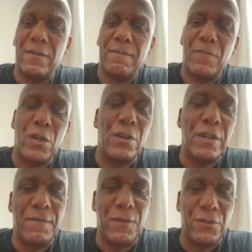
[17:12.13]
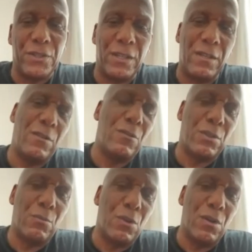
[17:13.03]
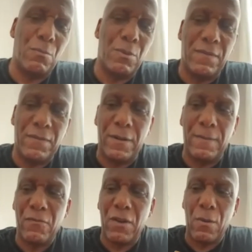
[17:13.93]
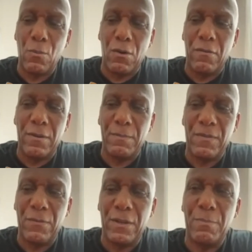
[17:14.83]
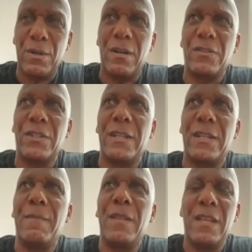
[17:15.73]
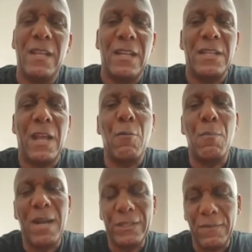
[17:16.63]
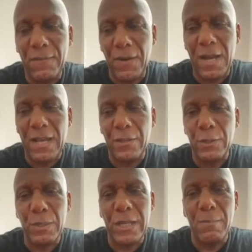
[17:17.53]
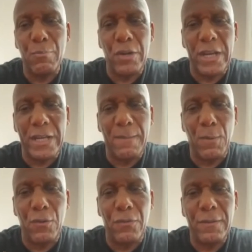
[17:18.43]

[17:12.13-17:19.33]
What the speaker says: Ernie Fozzie used to work with Frank Warren before he passed, and them, they would match a fighter to keep bringing them on,